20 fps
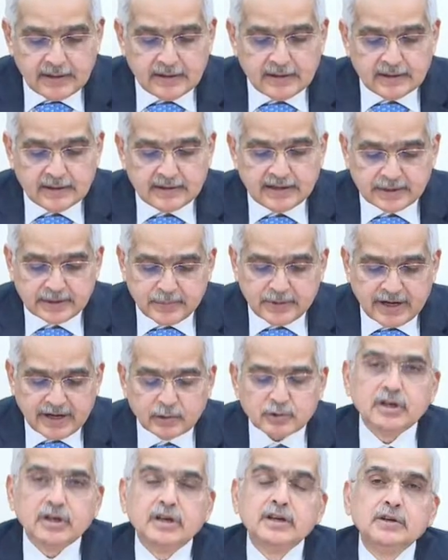Let me now
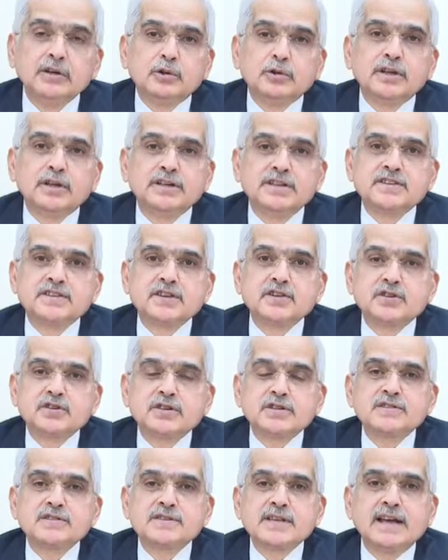turn to the
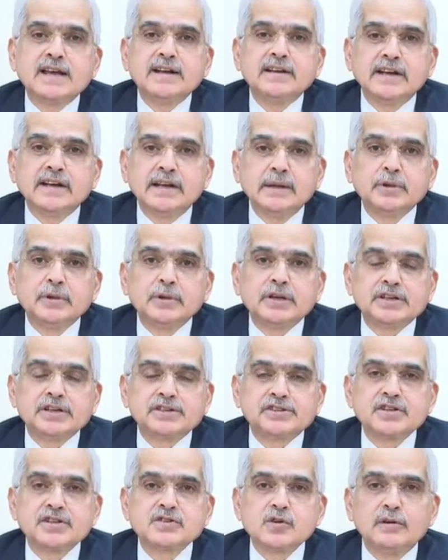decisions and
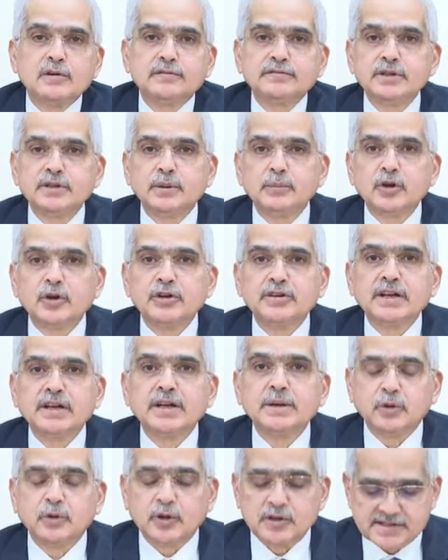deliberations of the Monetary
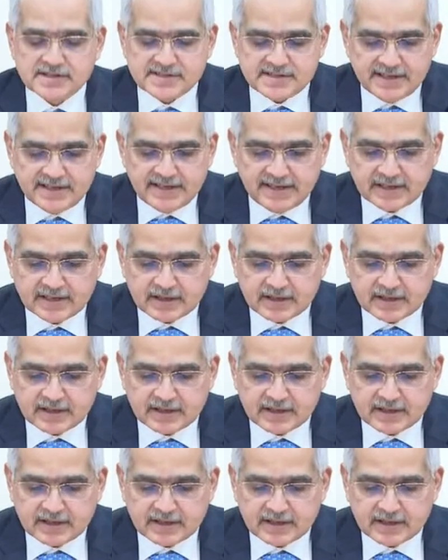Policy